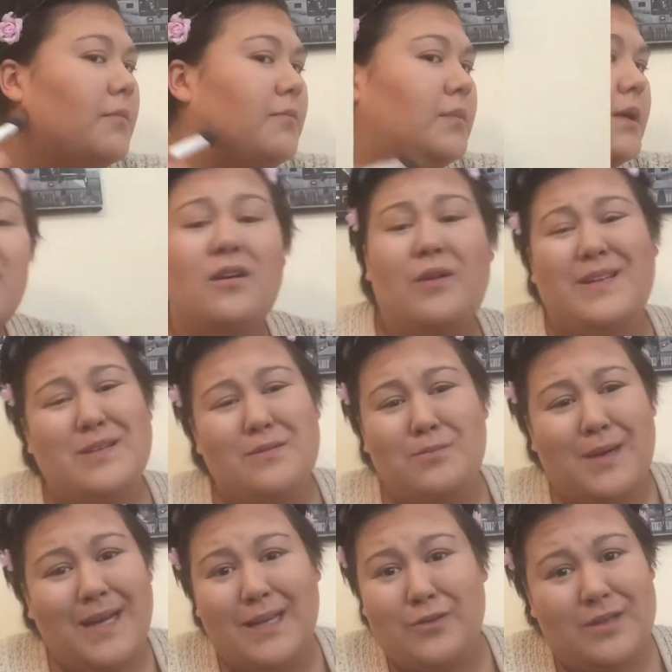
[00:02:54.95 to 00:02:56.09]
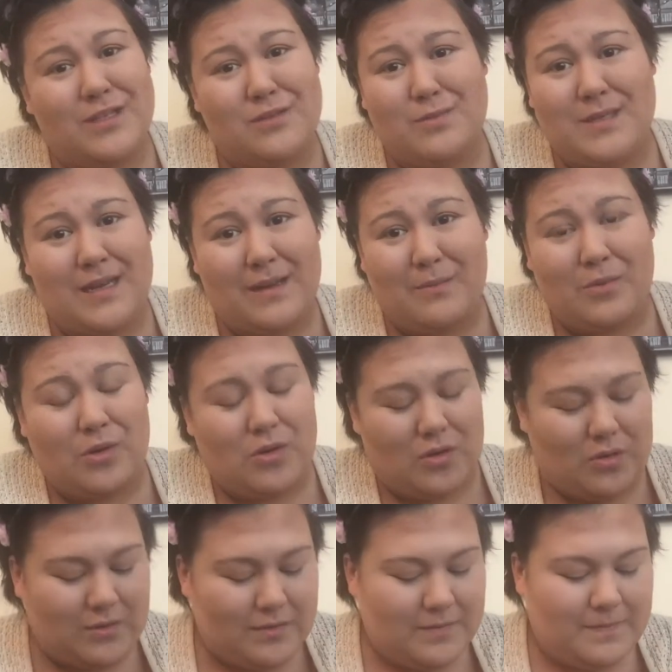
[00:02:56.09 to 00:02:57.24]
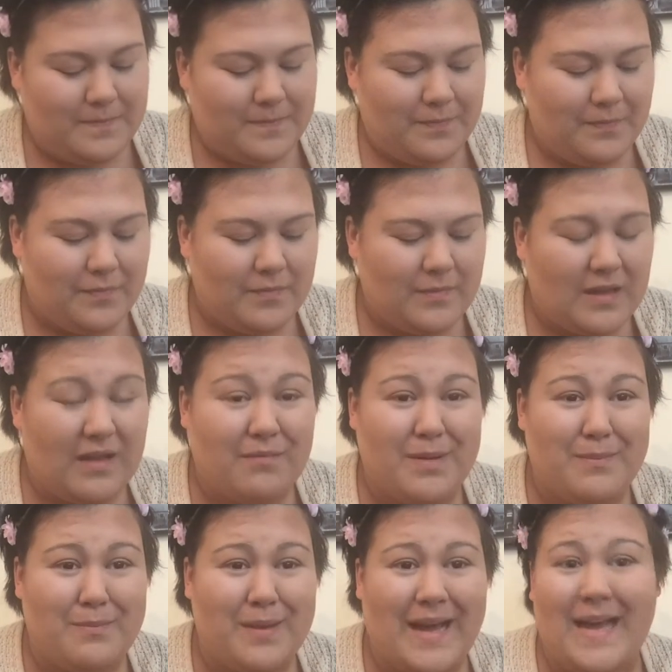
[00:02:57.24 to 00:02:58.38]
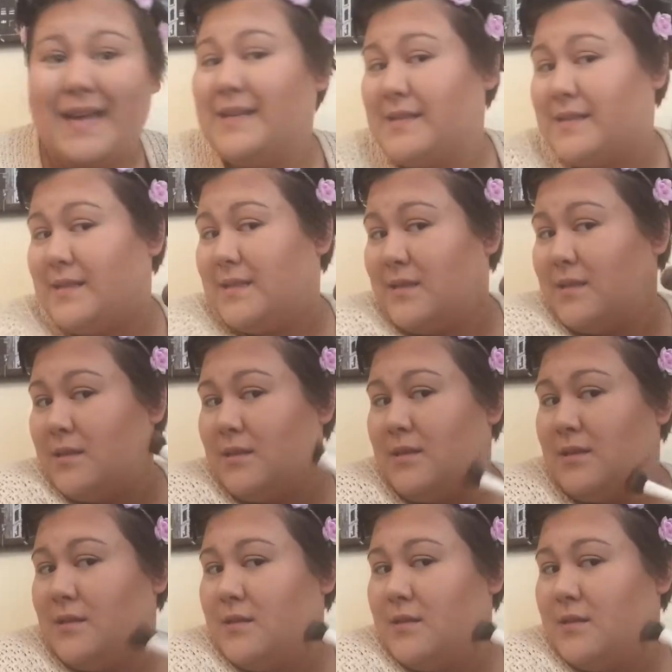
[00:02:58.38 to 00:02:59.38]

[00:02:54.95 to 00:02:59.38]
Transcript: And no, I don't buy crisps anymore. I've been banned. I